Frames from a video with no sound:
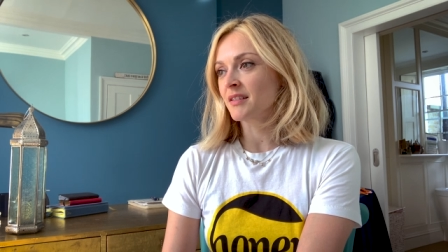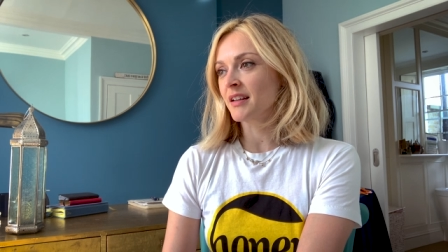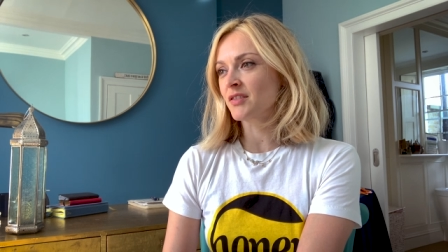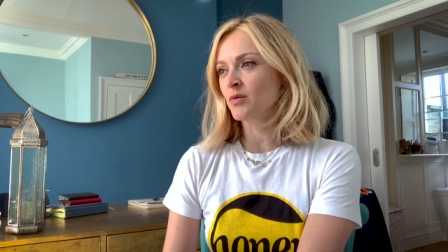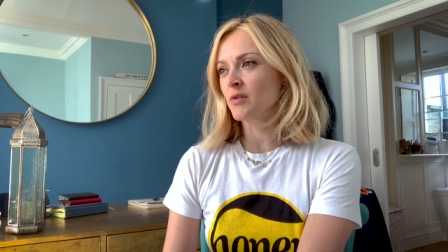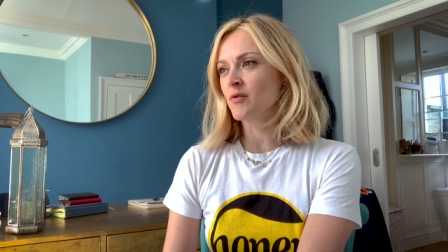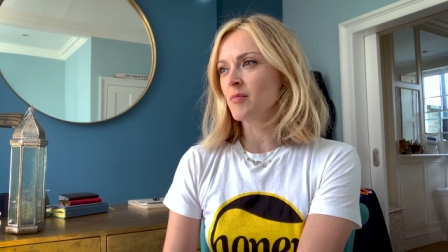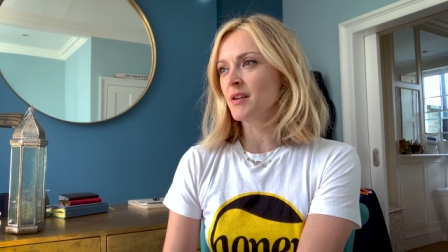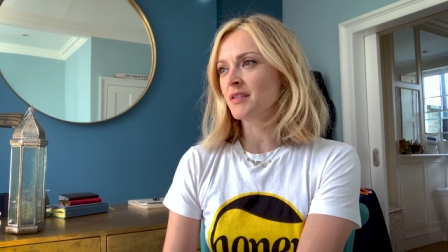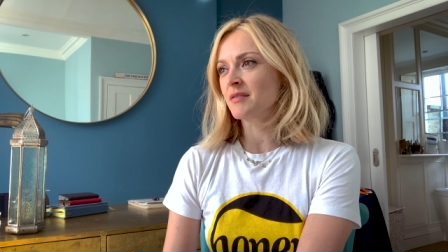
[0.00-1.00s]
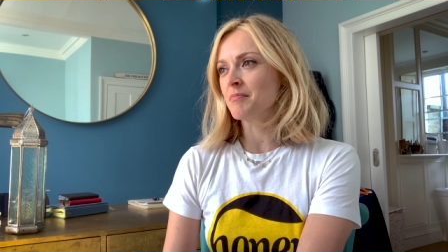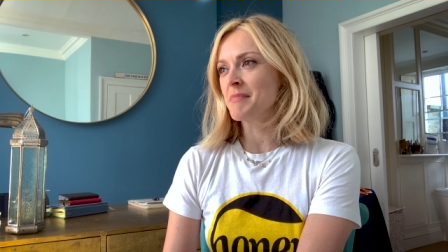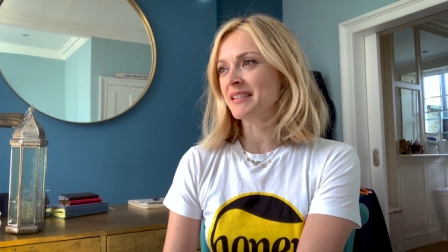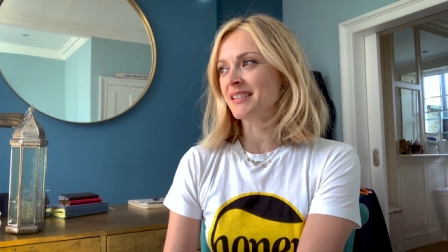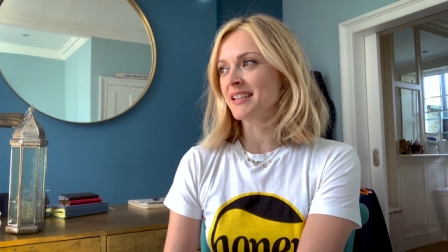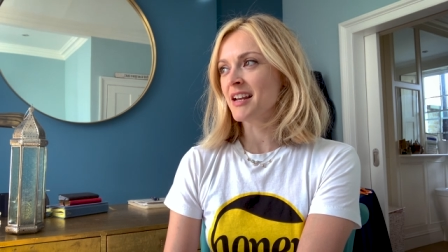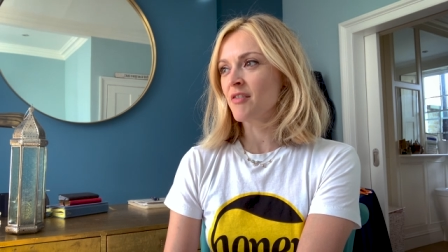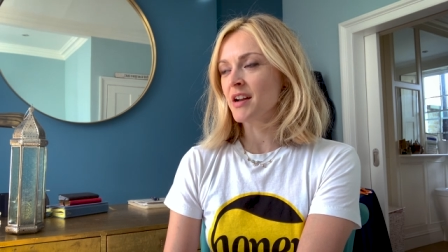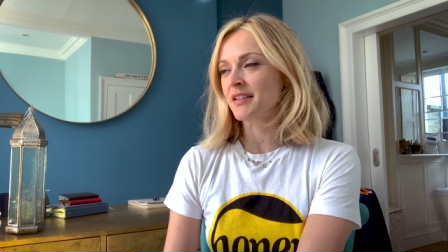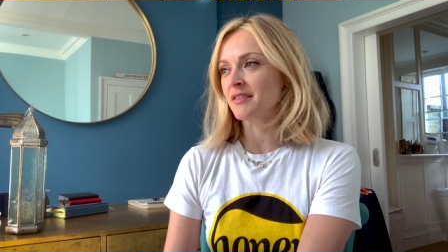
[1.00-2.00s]
it's sort of almost
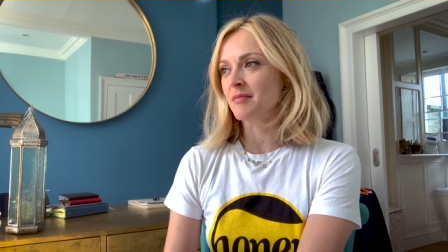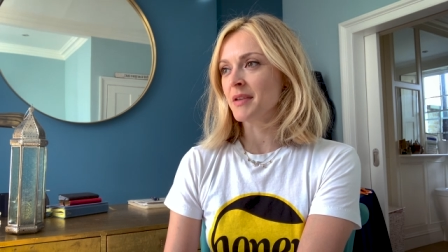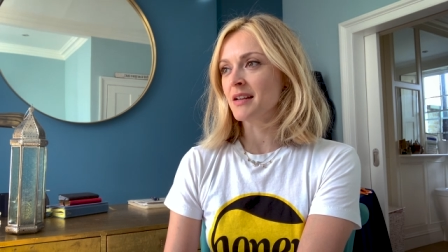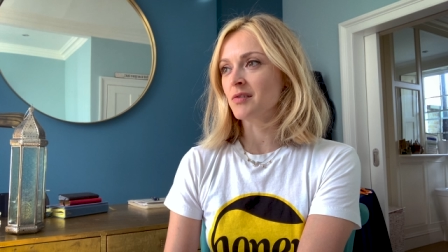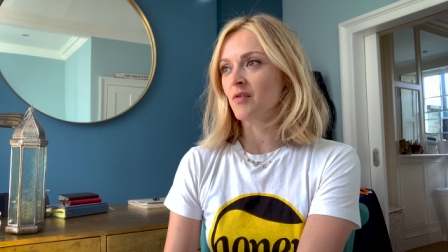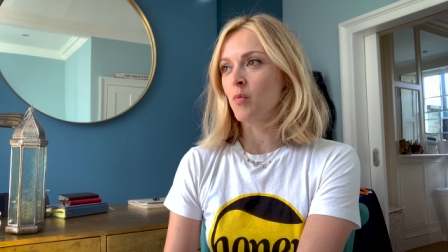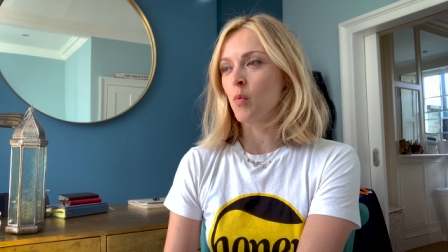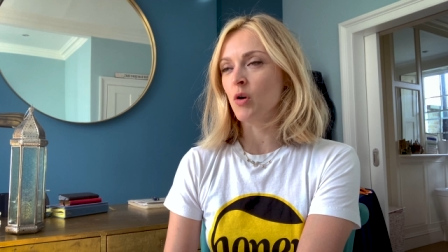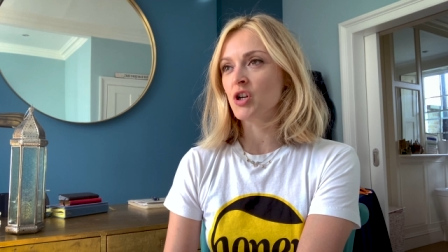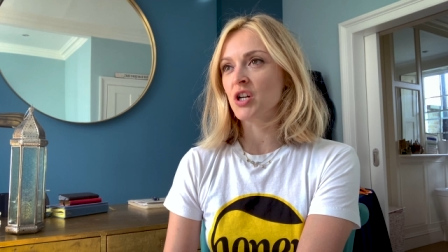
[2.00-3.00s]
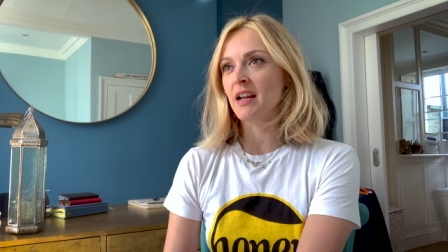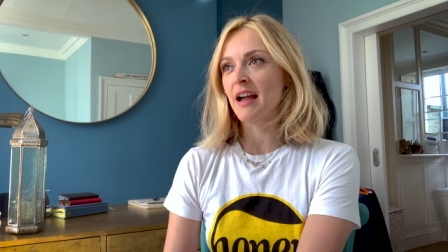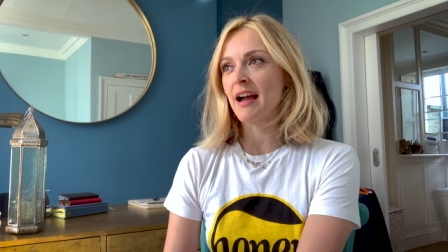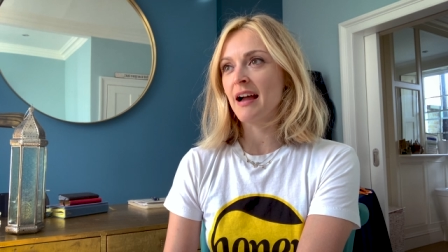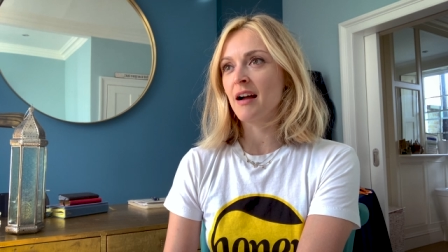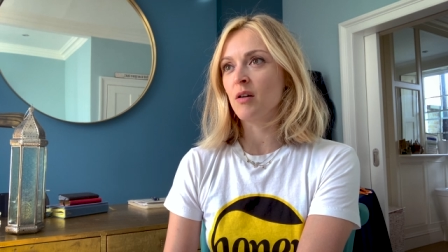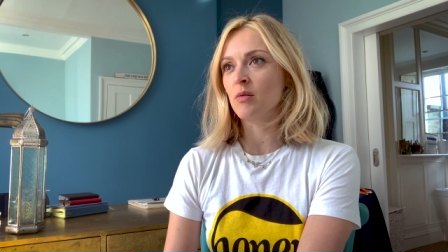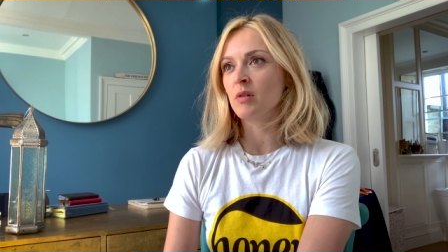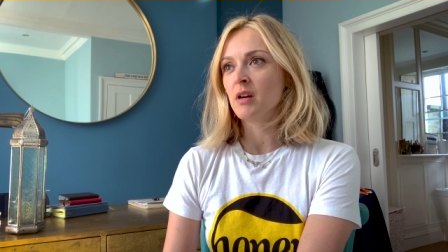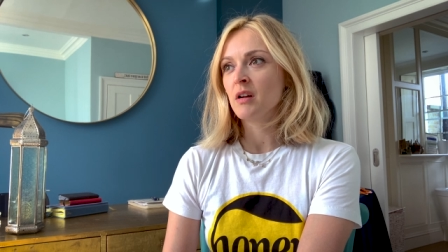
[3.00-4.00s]
mysterious to me. Sort of watching
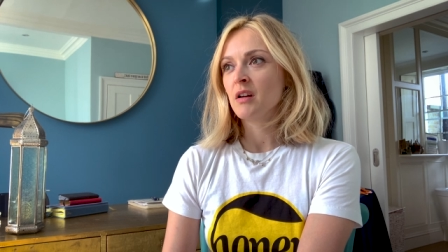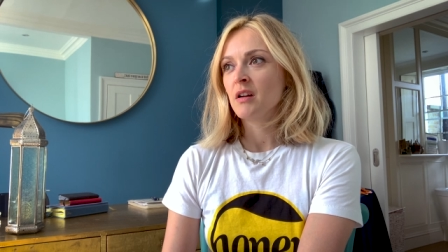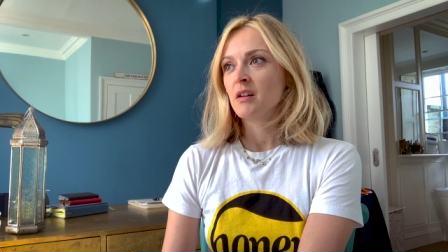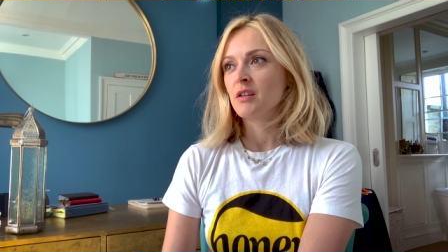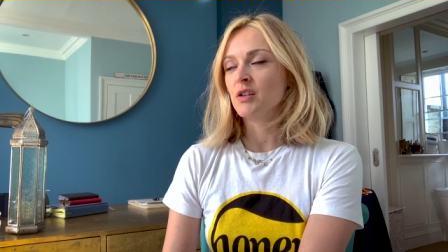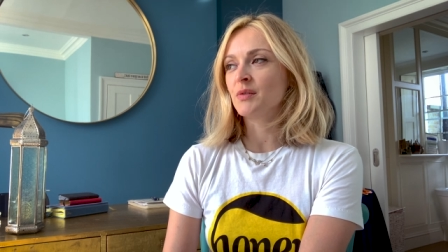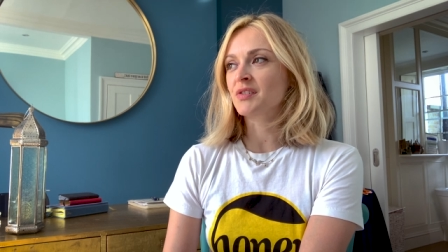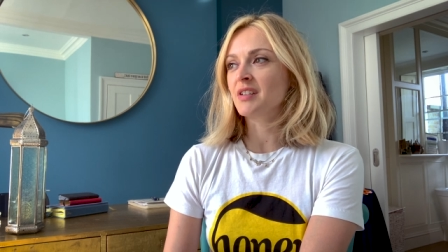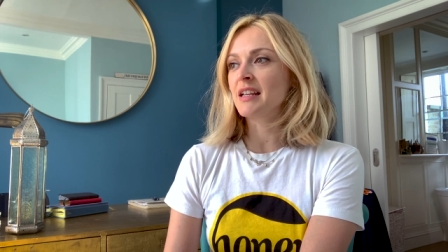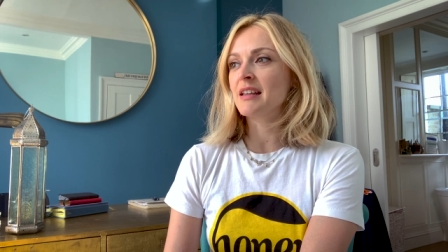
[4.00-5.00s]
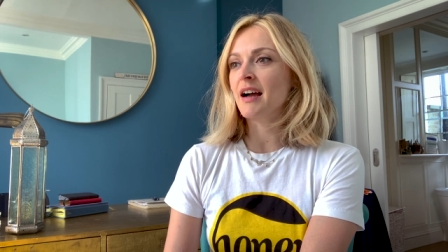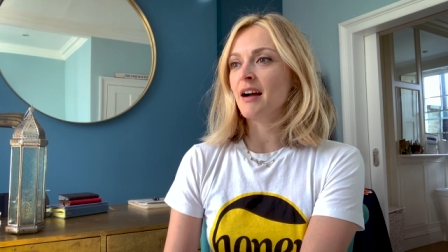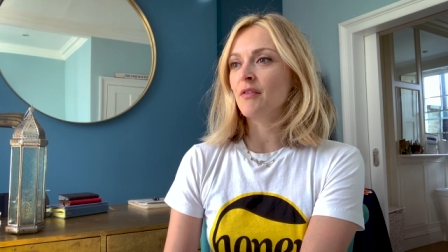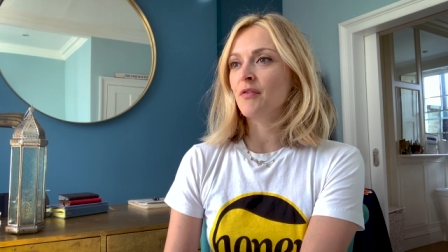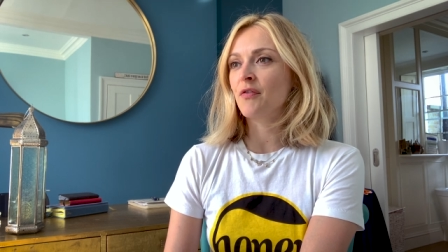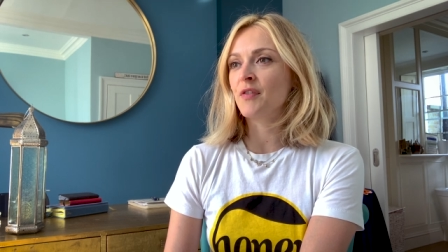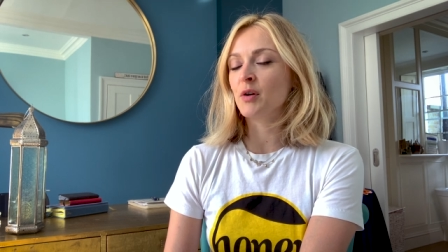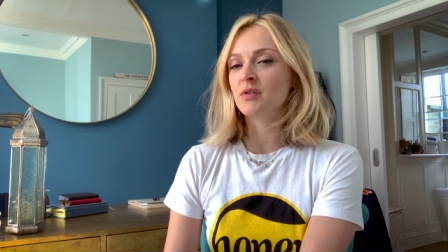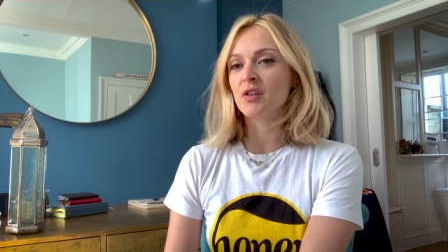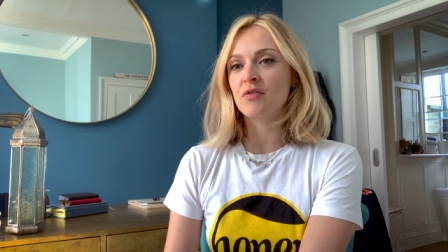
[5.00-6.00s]
how you see that
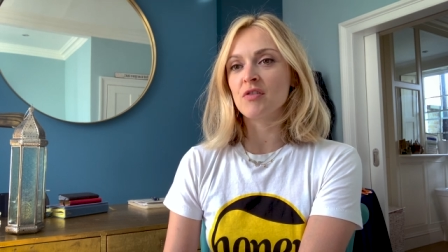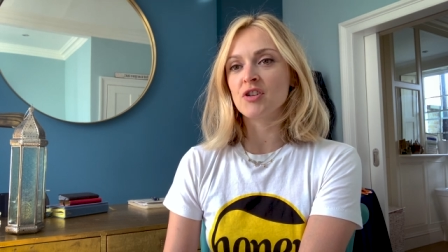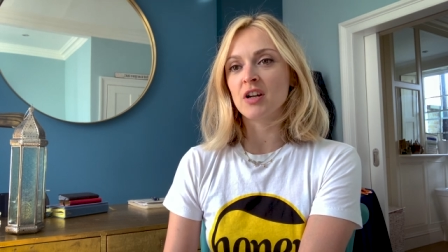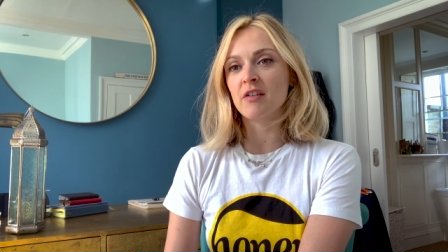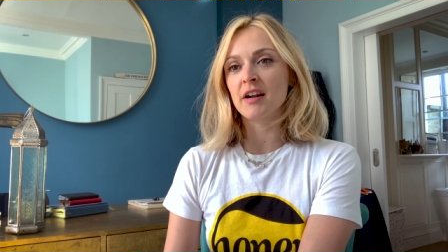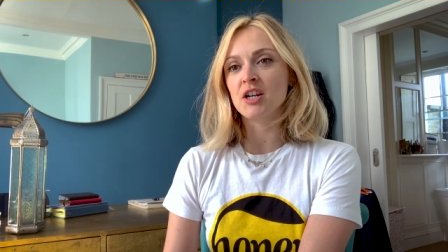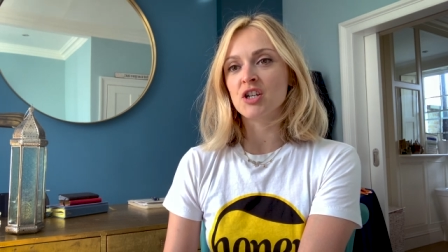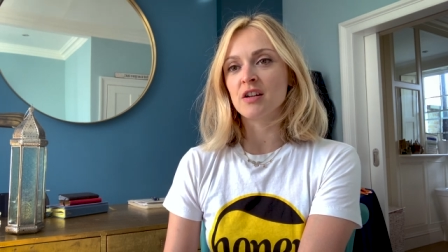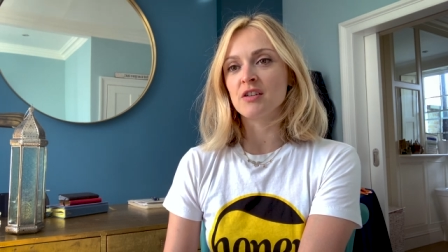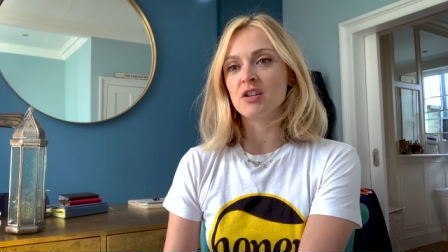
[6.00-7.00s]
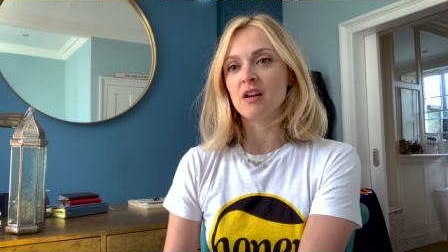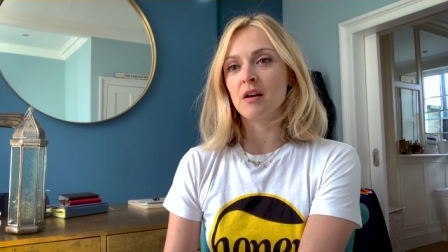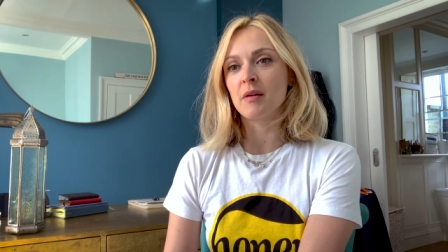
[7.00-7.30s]
filter through the generations. You know,